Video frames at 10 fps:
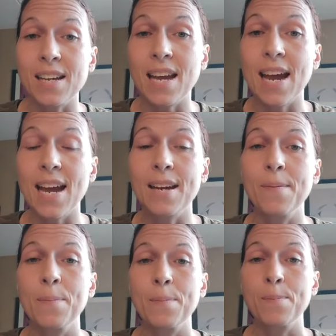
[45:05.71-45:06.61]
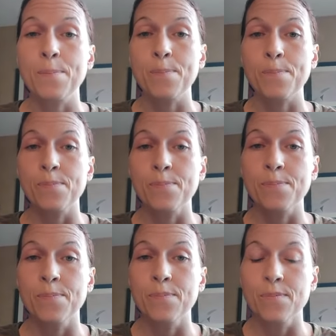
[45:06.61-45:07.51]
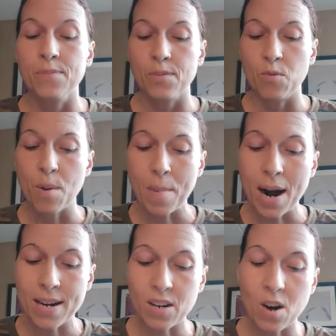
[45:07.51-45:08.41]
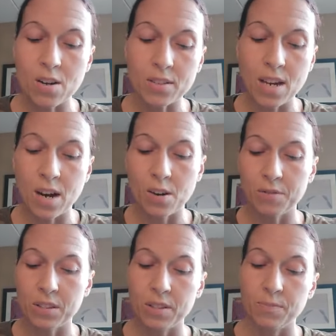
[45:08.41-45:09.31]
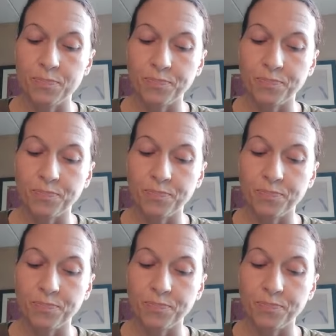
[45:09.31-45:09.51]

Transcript: Again, reminding ourselves